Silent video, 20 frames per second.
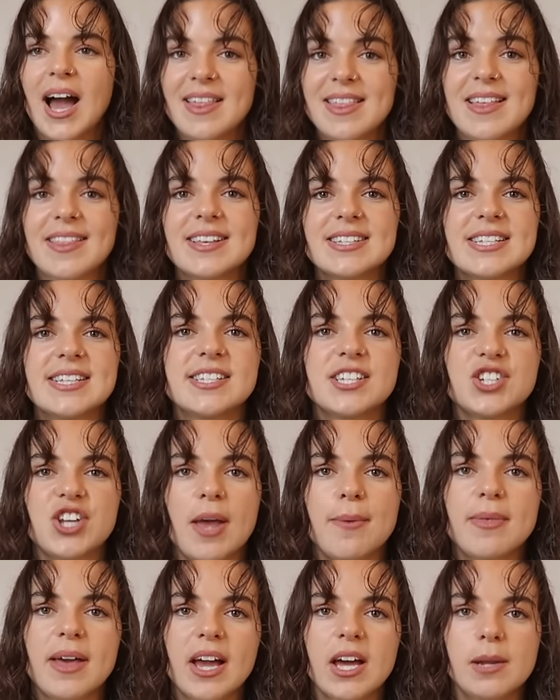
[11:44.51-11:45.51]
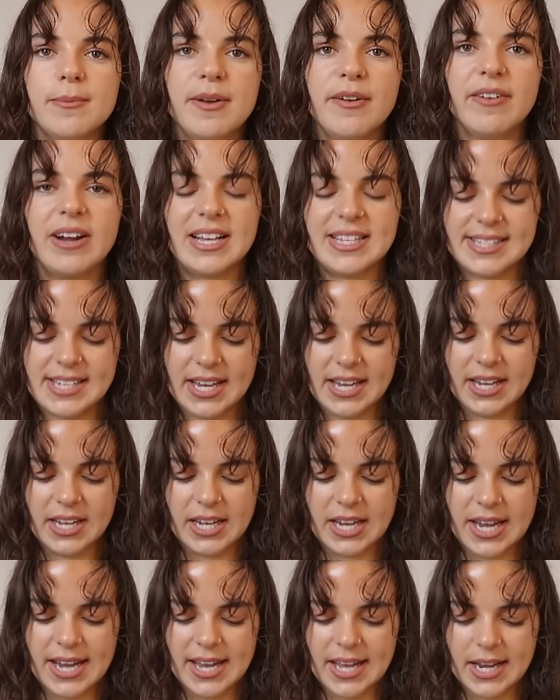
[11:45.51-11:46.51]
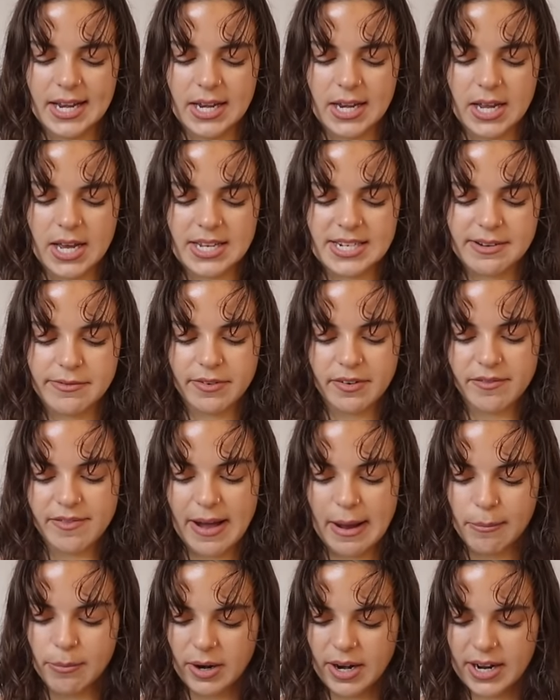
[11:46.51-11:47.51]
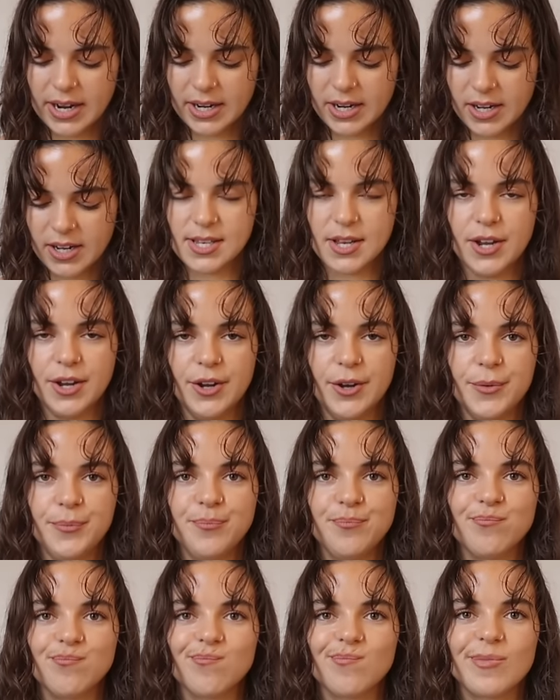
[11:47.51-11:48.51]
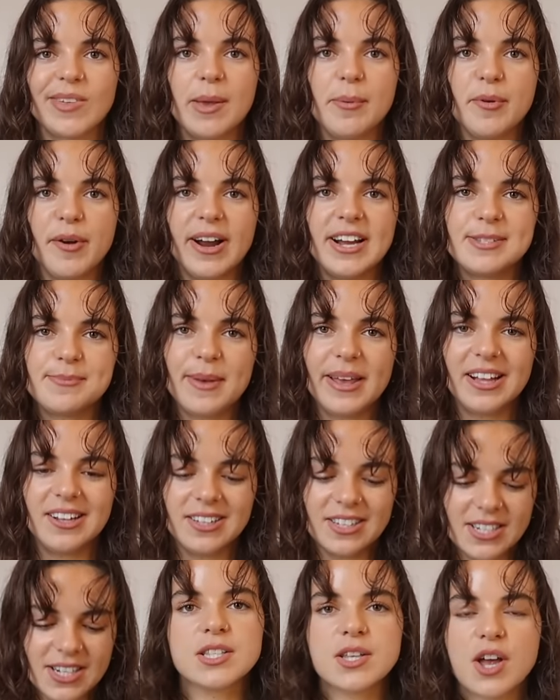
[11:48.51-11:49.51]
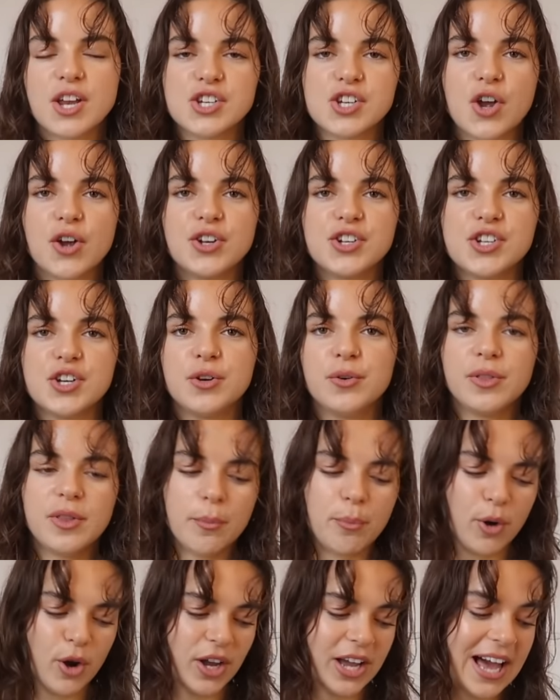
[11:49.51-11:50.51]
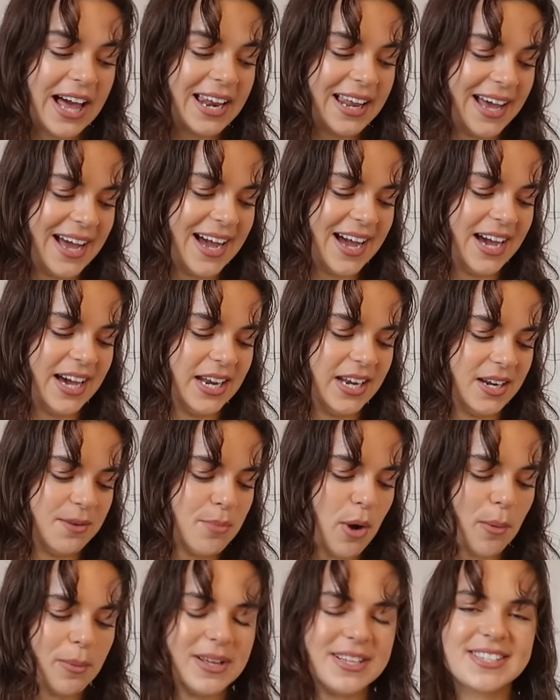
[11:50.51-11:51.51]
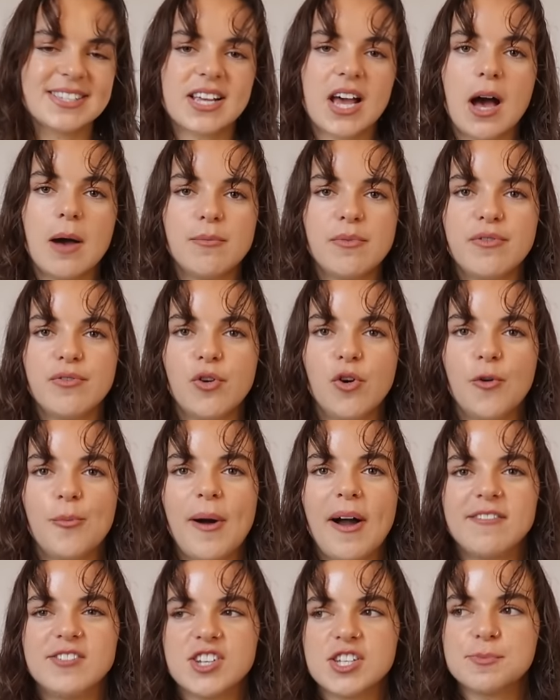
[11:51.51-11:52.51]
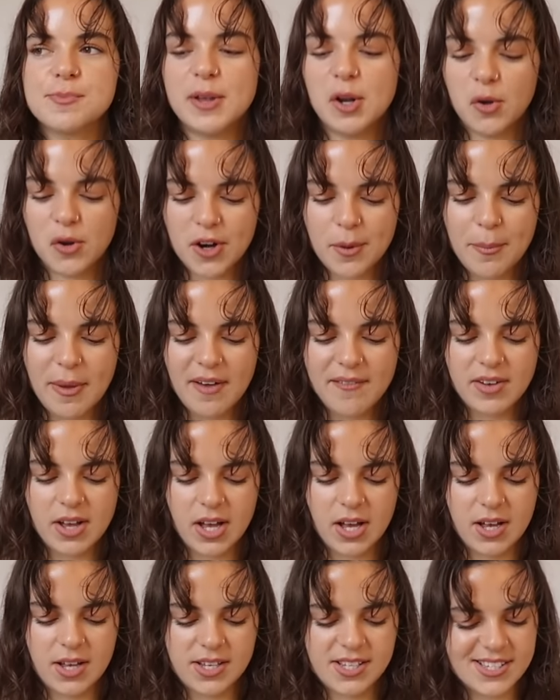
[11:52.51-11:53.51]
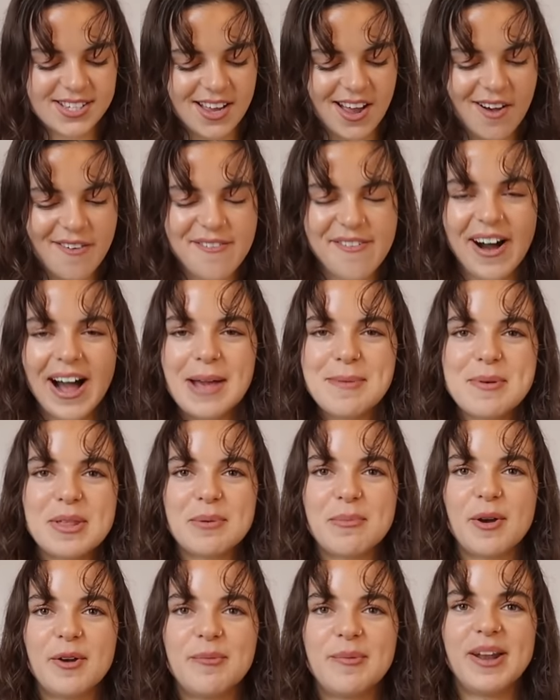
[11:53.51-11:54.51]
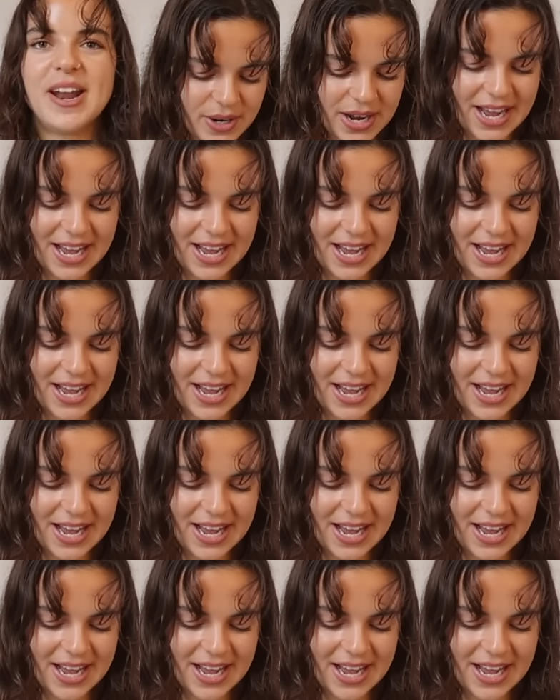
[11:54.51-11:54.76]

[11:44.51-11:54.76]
I think this is a shape they're going to be releasing in a different fabric, so keep your eyes peeled. So I showed you the Brooke Callahan poplin skirt before, but I've just been on a bit of a skirt vibe at the moment.